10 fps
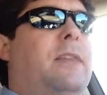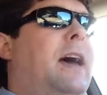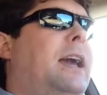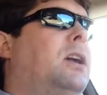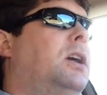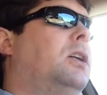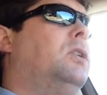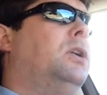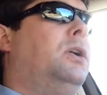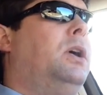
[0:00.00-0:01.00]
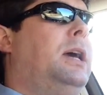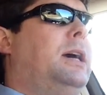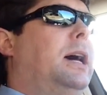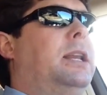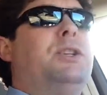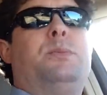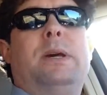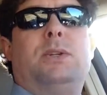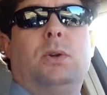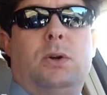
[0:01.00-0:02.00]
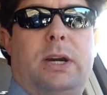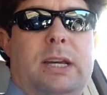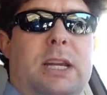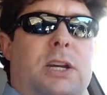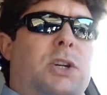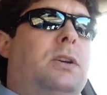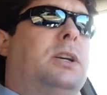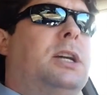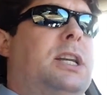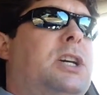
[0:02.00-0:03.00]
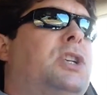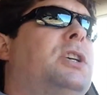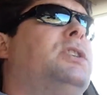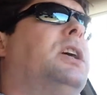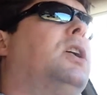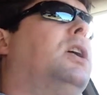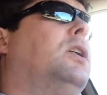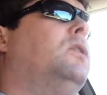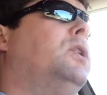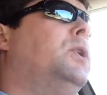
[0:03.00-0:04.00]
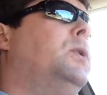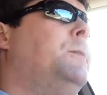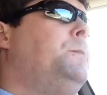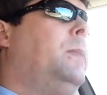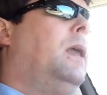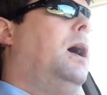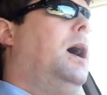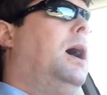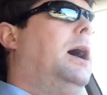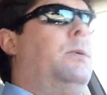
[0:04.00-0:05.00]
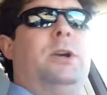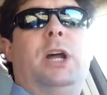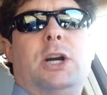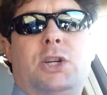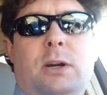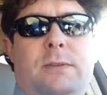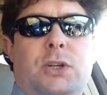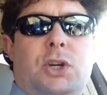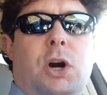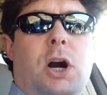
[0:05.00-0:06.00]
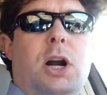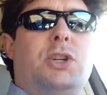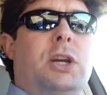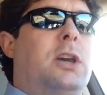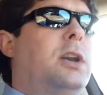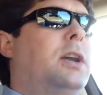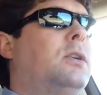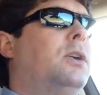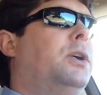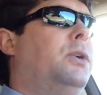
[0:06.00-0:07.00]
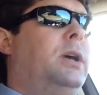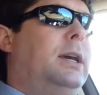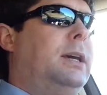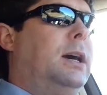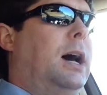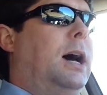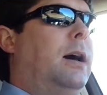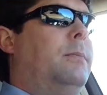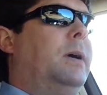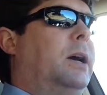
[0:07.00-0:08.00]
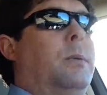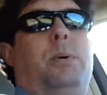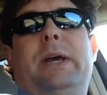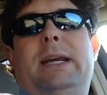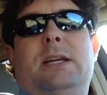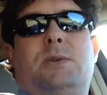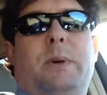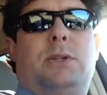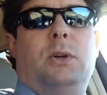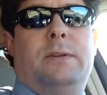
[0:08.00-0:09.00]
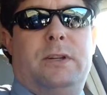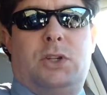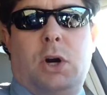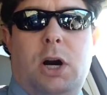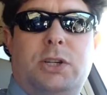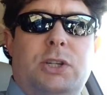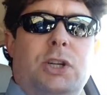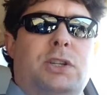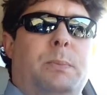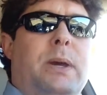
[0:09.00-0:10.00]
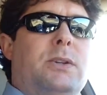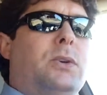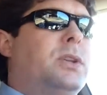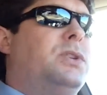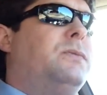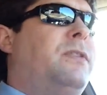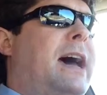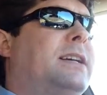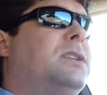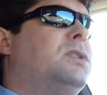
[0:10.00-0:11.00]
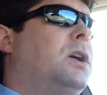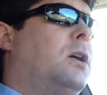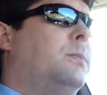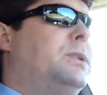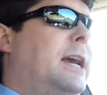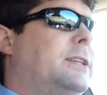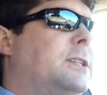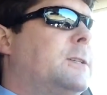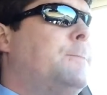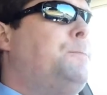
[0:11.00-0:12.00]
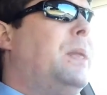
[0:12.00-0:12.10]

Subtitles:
And that could include a dismissal on conditions. It could include a reduction of the charge. It could include a complete dismissal of the charge. It just depends on the facts and circumstances.